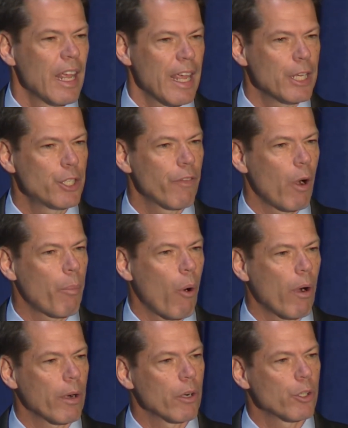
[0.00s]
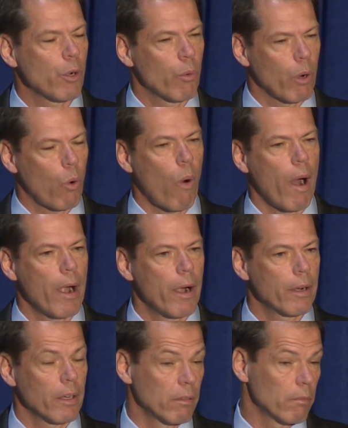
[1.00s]
Each of our partners are
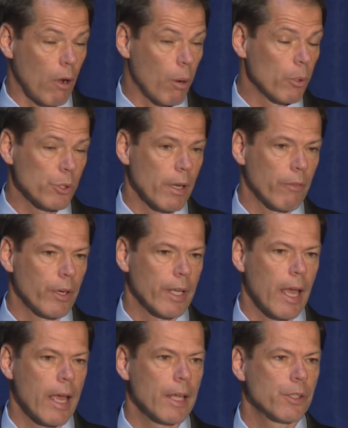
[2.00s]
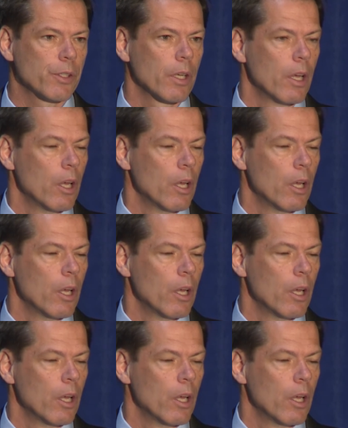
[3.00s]
required in almost every case